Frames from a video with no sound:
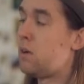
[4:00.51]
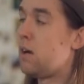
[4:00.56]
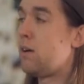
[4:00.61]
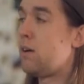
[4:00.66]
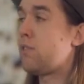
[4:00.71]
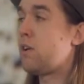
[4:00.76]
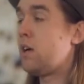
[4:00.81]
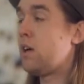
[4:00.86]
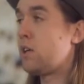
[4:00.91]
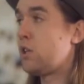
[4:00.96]

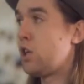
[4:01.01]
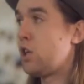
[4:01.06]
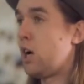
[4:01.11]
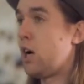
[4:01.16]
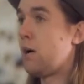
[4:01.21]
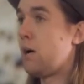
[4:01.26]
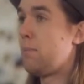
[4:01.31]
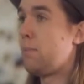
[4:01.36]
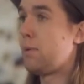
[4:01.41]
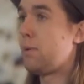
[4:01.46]
I've got a
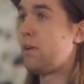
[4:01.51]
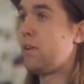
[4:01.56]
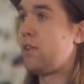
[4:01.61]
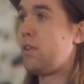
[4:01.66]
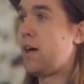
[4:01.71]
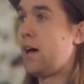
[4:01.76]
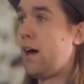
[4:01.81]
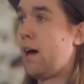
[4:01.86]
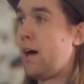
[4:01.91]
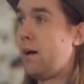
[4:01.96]
job
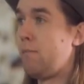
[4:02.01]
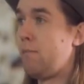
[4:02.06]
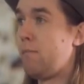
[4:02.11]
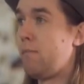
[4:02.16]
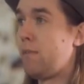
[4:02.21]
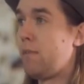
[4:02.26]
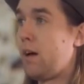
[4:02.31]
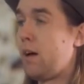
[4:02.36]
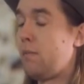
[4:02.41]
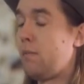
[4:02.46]
that
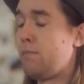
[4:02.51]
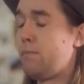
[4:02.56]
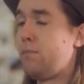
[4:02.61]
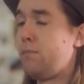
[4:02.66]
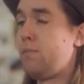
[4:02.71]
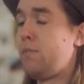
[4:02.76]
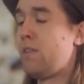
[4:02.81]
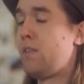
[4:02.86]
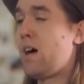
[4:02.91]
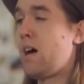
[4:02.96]
I'm
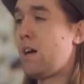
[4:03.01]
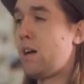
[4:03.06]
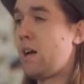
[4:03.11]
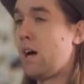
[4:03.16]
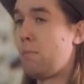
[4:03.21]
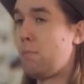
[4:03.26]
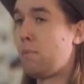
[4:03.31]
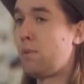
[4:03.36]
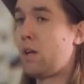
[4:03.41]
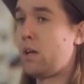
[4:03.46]

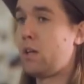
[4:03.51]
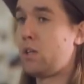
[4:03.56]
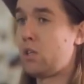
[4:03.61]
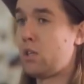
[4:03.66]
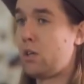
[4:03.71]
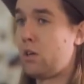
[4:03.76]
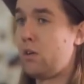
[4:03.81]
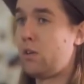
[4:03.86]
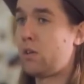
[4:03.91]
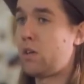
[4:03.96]
99%
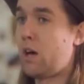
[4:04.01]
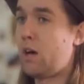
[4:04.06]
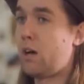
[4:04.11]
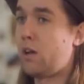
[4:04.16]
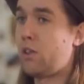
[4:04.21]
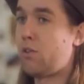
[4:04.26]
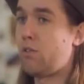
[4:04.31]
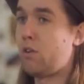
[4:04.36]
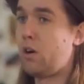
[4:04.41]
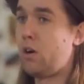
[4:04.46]
sure is
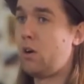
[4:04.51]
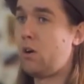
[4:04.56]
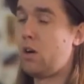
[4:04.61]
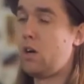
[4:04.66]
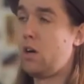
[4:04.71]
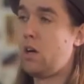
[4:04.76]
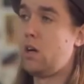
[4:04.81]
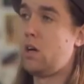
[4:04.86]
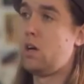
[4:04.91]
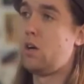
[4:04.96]
going
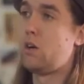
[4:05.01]
through,